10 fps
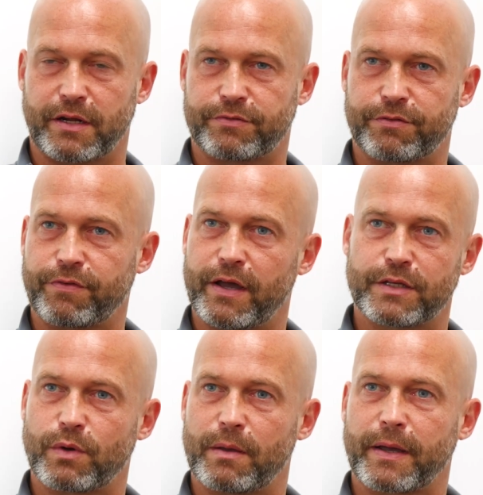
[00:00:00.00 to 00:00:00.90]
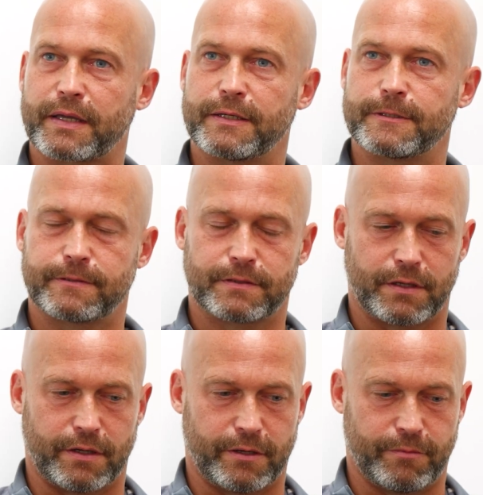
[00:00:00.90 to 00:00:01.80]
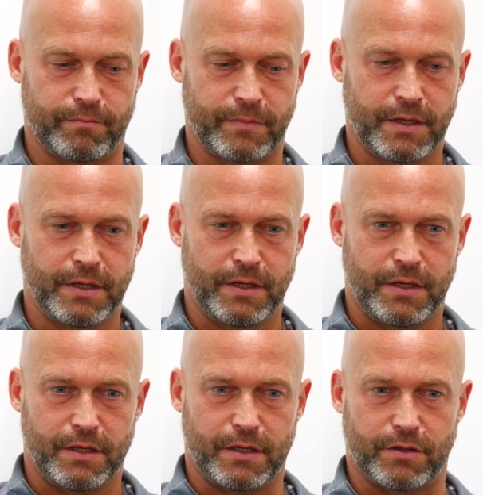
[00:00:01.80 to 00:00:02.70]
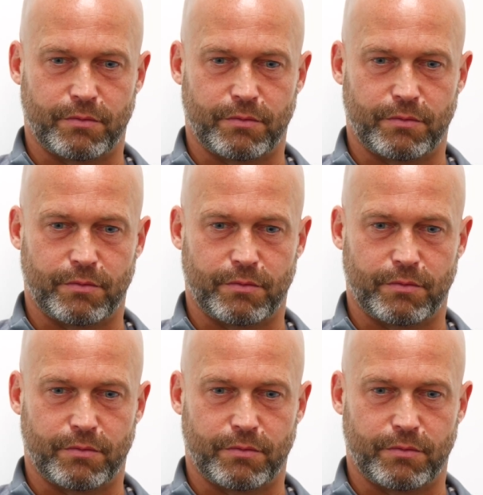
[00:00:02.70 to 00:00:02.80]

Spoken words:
going to have to fight his way back in. You know,